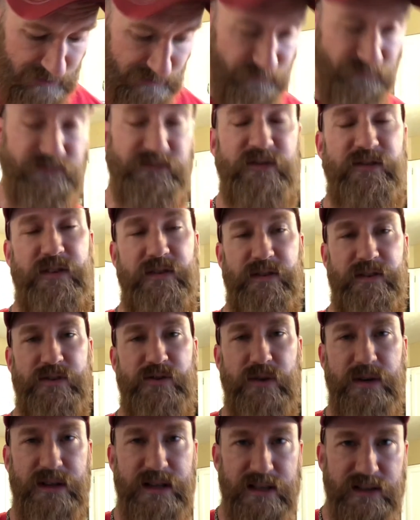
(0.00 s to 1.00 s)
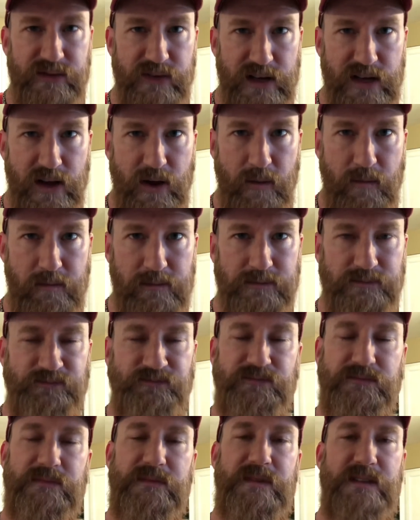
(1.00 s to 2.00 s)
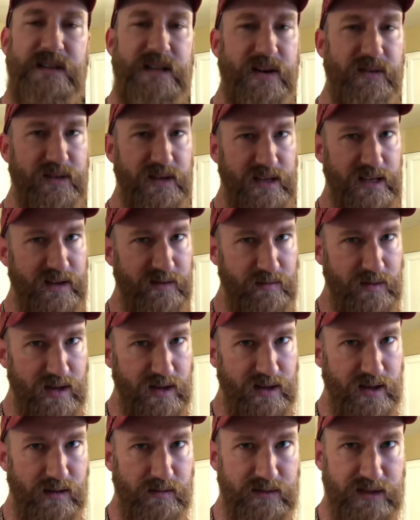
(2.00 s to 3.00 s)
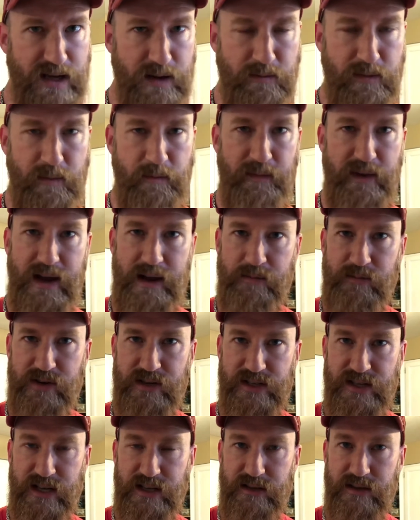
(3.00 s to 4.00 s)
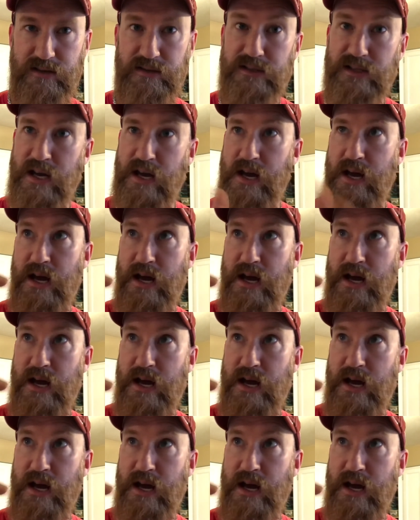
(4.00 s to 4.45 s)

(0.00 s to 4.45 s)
if you've enjoyed this video, definitely give me a thumbs up. I appreciate those.